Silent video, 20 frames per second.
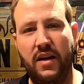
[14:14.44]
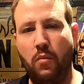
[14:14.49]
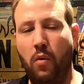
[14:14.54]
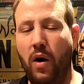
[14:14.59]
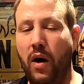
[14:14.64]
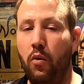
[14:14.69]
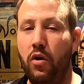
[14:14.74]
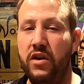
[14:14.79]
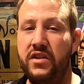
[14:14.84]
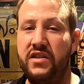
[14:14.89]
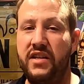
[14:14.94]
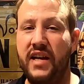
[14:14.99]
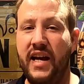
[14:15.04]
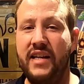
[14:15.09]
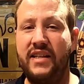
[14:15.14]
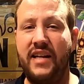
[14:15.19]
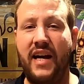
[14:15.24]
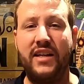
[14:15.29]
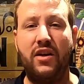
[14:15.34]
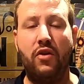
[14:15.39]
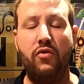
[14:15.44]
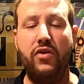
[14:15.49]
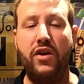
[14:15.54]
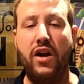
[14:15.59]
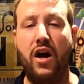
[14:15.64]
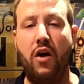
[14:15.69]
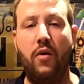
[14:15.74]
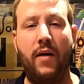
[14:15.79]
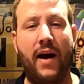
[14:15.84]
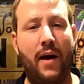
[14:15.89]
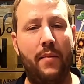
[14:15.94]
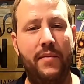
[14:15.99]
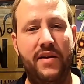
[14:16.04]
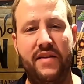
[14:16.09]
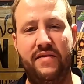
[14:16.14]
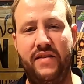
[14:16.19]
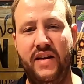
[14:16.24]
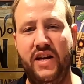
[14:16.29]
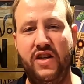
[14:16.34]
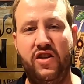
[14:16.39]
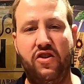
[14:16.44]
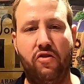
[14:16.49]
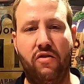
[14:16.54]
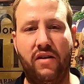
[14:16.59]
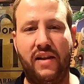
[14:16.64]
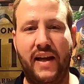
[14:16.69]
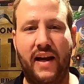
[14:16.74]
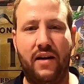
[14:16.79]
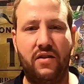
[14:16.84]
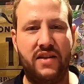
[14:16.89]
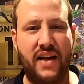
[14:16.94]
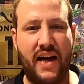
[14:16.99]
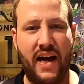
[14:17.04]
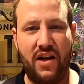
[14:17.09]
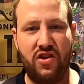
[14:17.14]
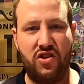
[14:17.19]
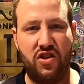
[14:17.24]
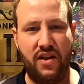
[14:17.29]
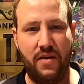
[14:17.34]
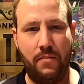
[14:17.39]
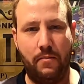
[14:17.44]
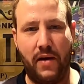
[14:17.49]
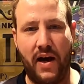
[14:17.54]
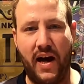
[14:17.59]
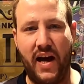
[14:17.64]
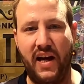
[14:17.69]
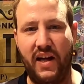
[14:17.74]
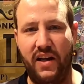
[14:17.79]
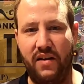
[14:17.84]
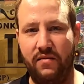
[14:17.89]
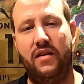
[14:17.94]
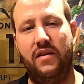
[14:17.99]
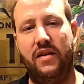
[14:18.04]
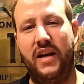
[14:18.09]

What I would say is I don't know how many of these you're allowed to actually buy.